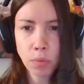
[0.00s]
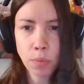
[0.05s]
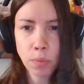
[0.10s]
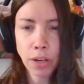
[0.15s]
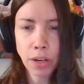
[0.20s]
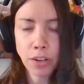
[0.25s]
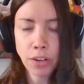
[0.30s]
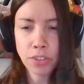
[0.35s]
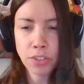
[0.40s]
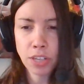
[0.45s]

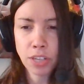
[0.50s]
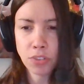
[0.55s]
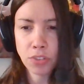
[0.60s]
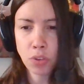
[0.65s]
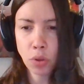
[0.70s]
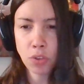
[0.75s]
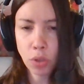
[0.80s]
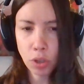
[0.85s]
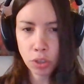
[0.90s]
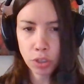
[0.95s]
where it's
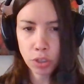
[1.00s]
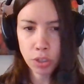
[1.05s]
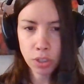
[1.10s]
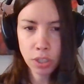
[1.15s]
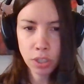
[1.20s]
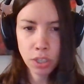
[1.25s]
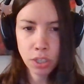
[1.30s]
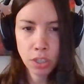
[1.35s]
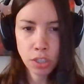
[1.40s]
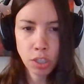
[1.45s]
no longer
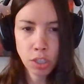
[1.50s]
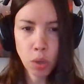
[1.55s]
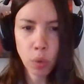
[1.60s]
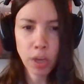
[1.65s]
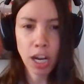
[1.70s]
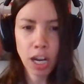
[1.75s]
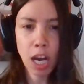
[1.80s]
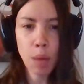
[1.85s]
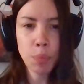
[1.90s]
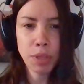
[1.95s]

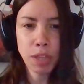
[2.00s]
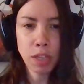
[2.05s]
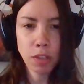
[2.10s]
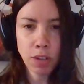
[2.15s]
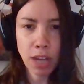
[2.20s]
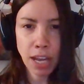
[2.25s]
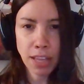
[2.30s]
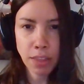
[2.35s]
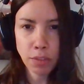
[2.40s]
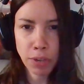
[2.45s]
going up at
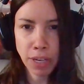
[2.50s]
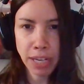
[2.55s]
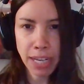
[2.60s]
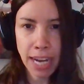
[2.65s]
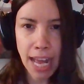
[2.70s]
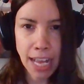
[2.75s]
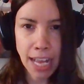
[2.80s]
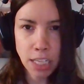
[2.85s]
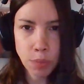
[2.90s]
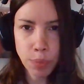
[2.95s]
the rate
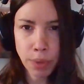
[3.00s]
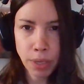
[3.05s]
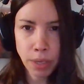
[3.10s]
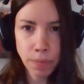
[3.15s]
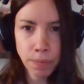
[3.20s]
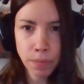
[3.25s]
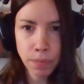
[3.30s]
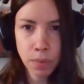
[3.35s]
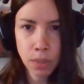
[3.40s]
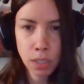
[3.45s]
it has
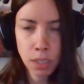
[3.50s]
been.